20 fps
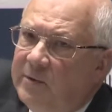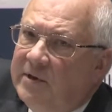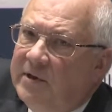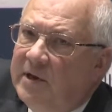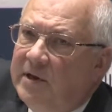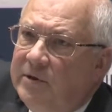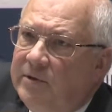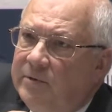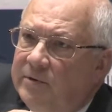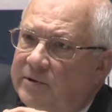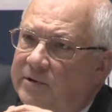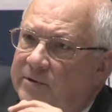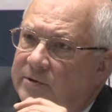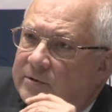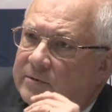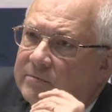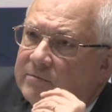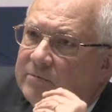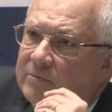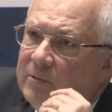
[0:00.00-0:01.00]
when
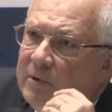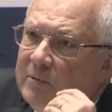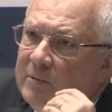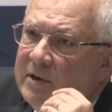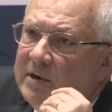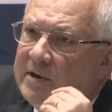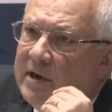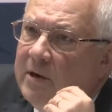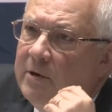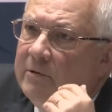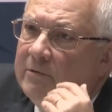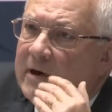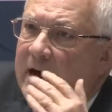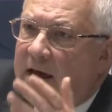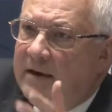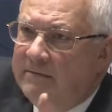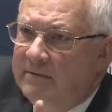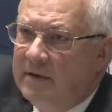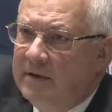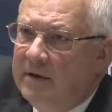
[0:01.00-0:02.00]
they
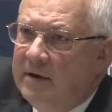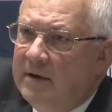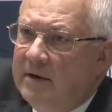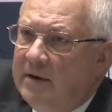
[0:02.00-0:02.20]
arrived